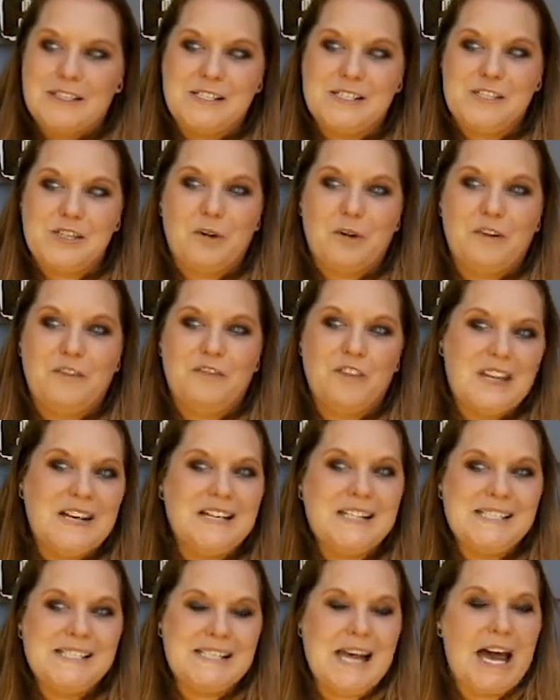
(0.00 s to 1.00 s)
if
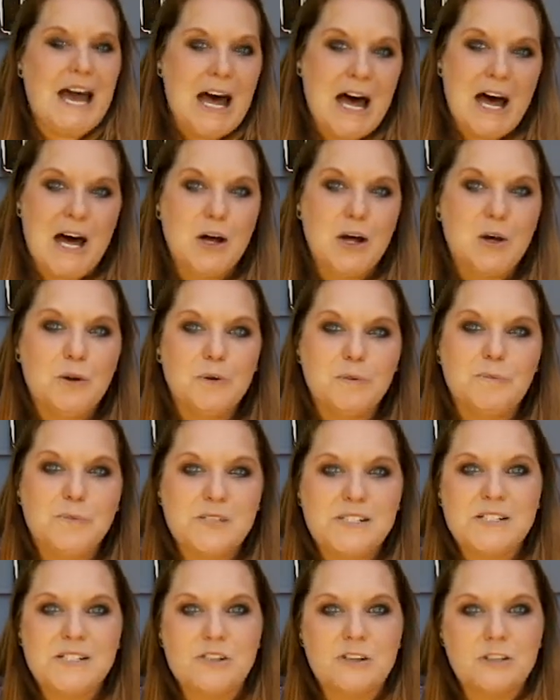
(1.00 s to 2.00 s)
this
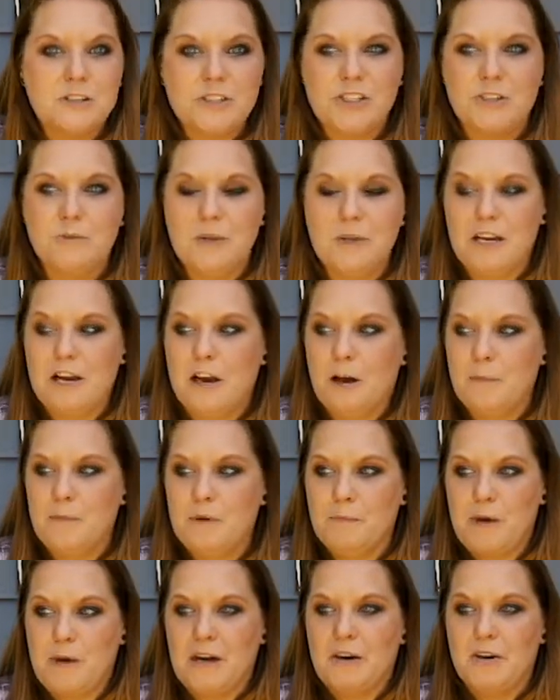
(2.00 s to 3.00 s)
helps to become
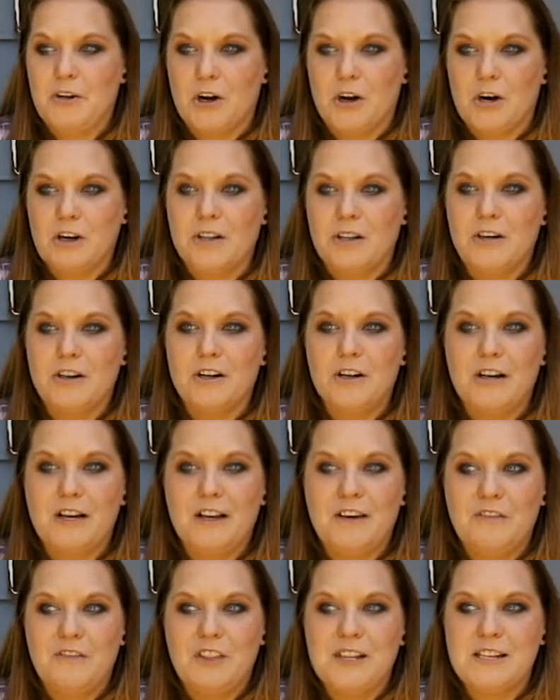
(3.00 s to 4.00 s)
a better gardener,
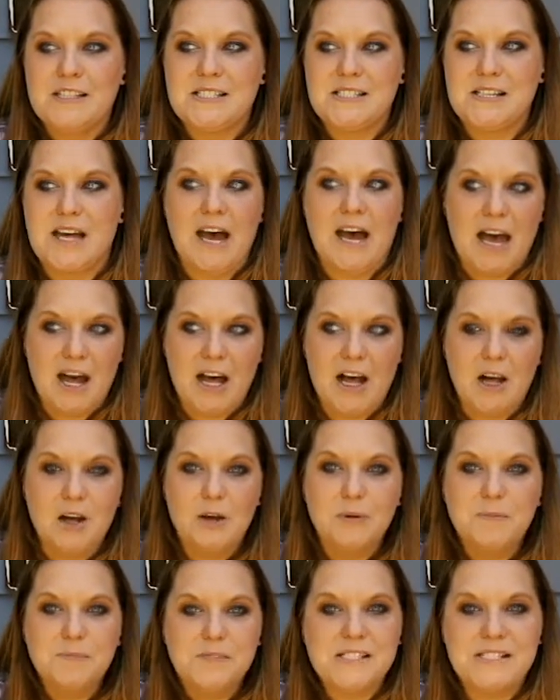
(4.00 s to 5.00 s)
if this
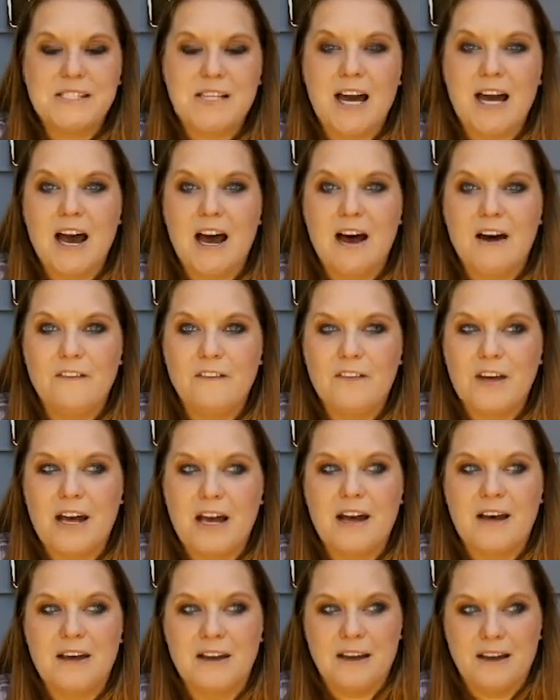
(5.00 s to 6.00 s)
helps to have
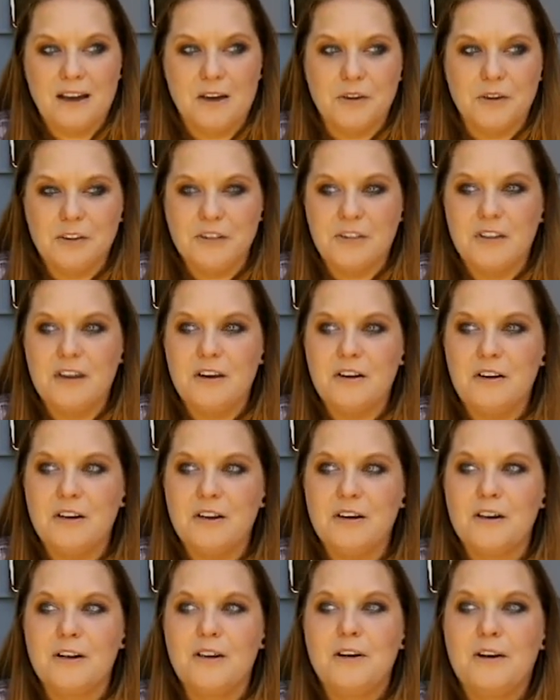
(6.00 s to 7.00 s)
a
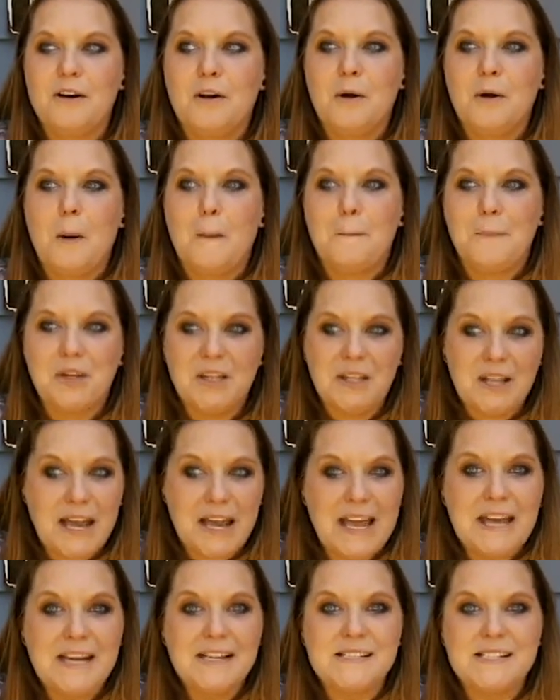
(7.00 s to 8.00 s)
healthier
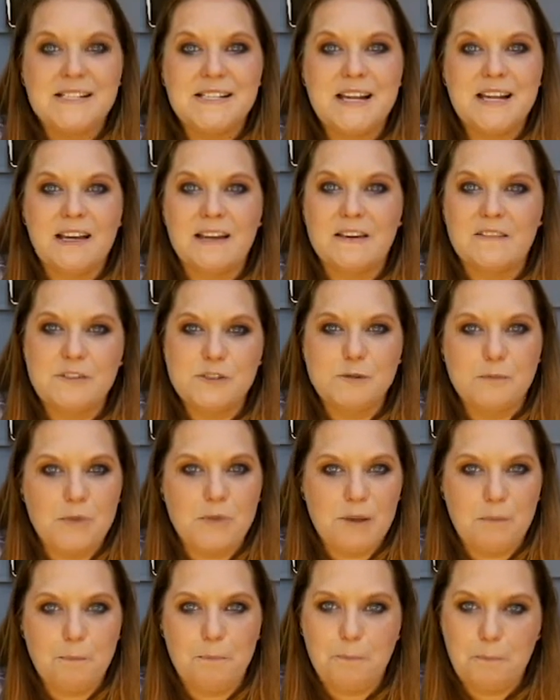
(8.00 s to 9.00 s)
plant that gives
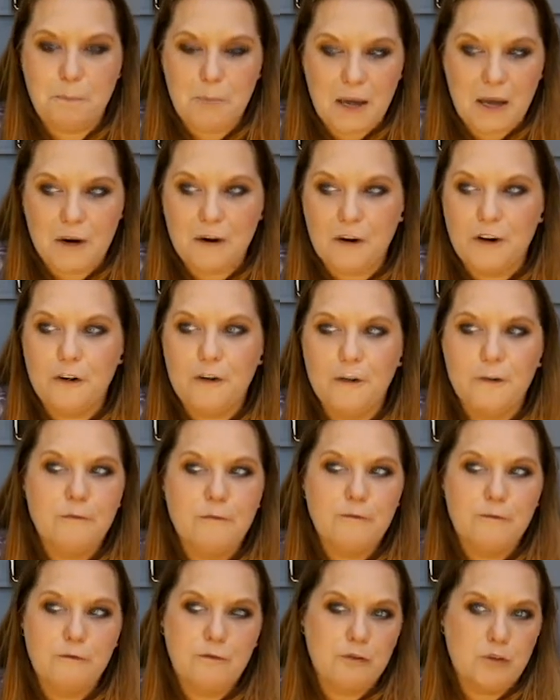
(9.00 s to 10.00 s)
me better
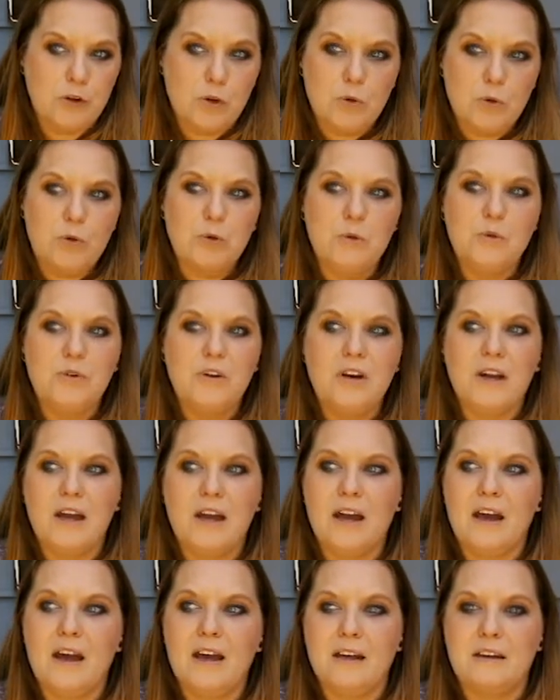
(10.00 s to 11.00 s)
food
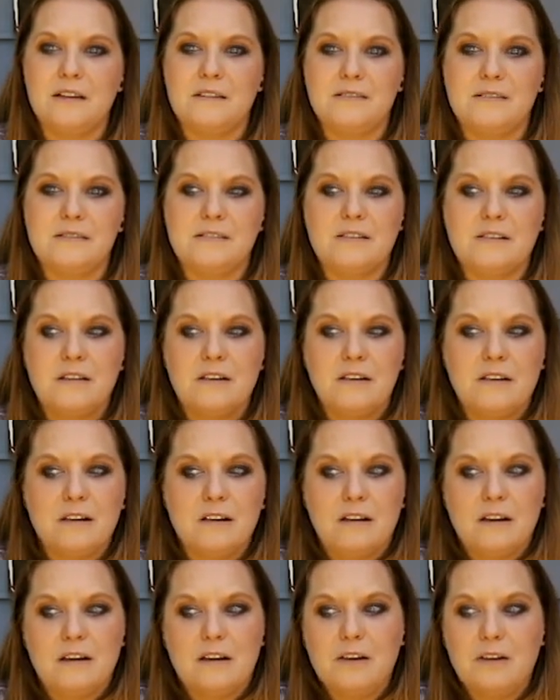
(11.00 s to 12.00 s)
and,
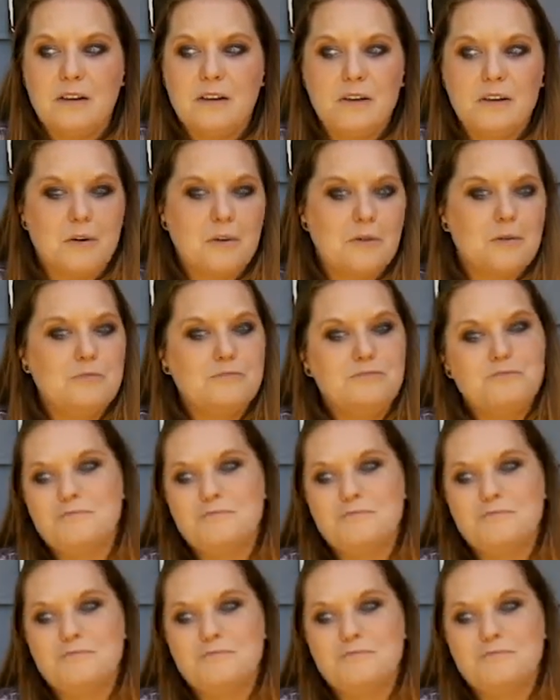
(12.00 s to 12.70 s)
you know,